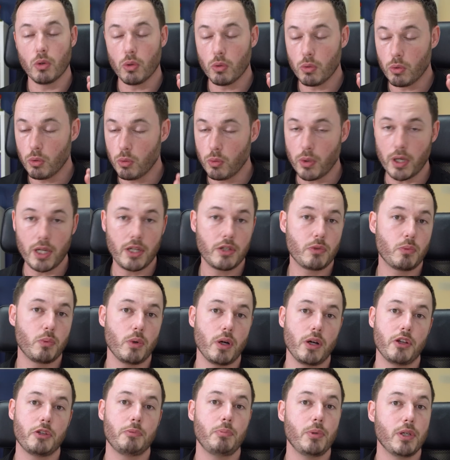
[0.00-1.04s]
always
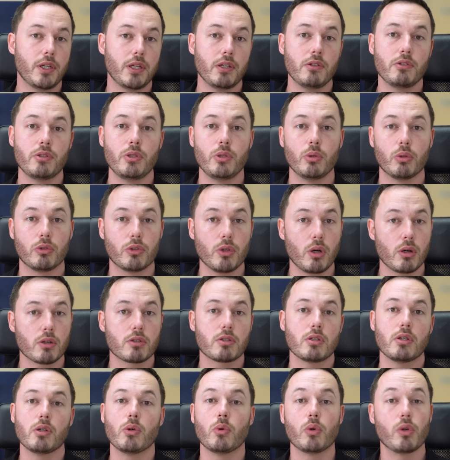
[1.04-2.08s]
worth speaking to your
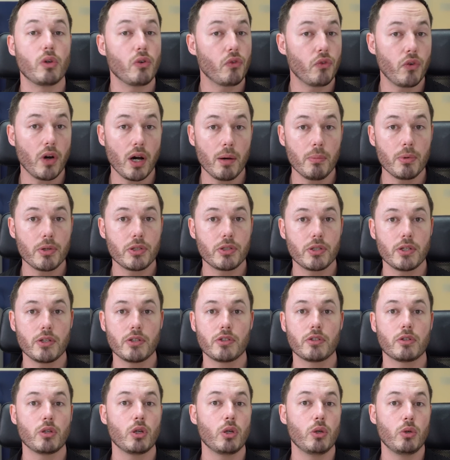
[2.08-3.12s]
doctor or your
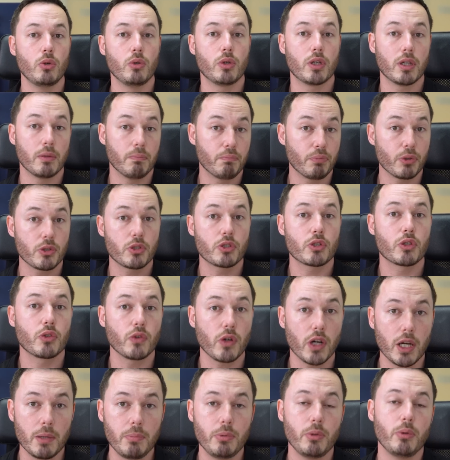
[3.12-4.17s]
pharmacist who can
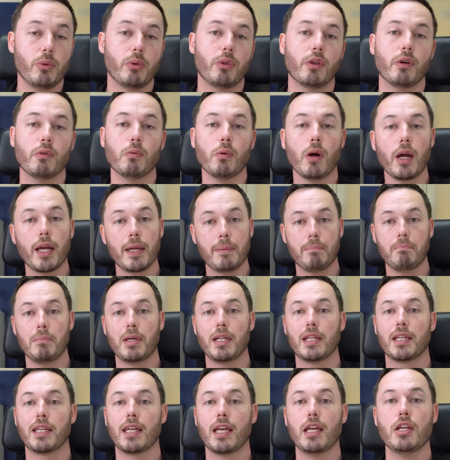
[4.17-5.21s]
prescribe you the right
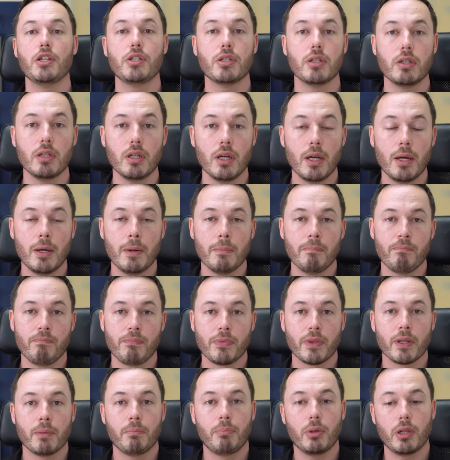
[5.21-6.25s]
medication,
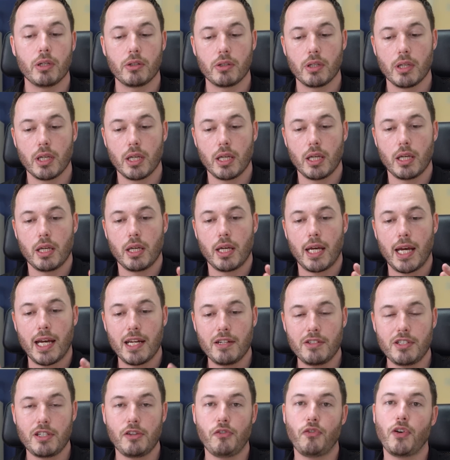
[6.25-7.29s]
but
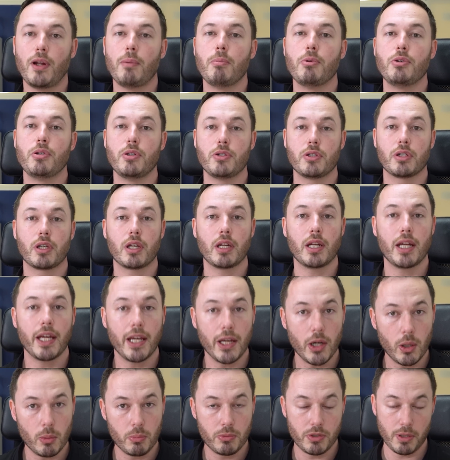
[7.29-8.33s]
anti-inflammatories are going to
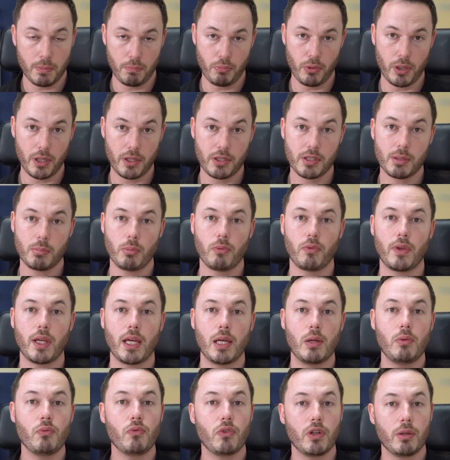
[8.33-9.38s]
help to bring some of
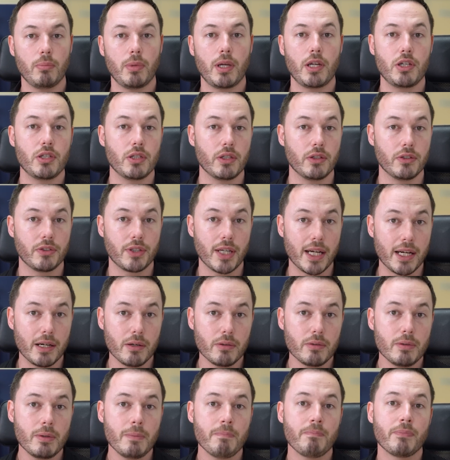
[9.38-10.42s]
that inflammation
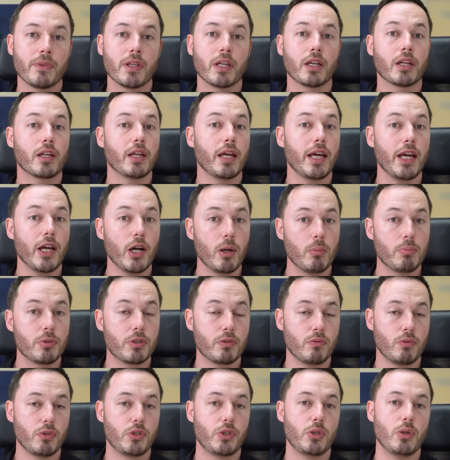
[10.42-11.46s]
down and going to help
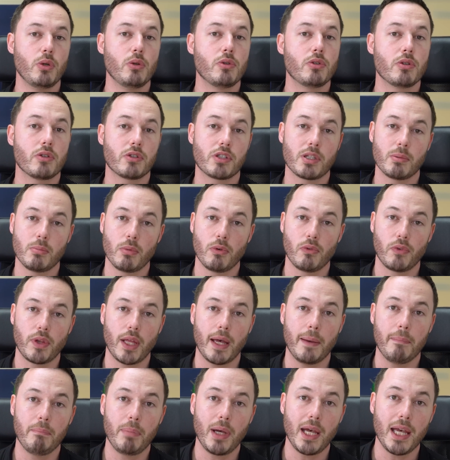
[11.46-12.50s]
to reduce some of
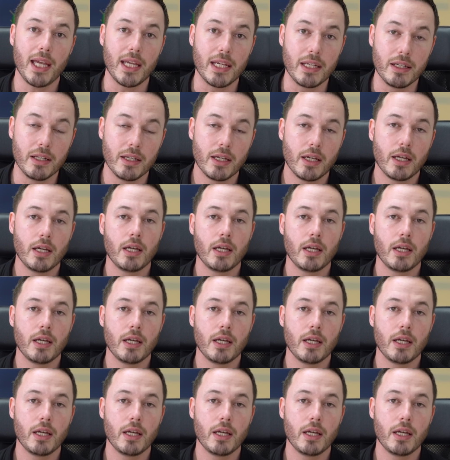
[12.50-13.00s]
that pain.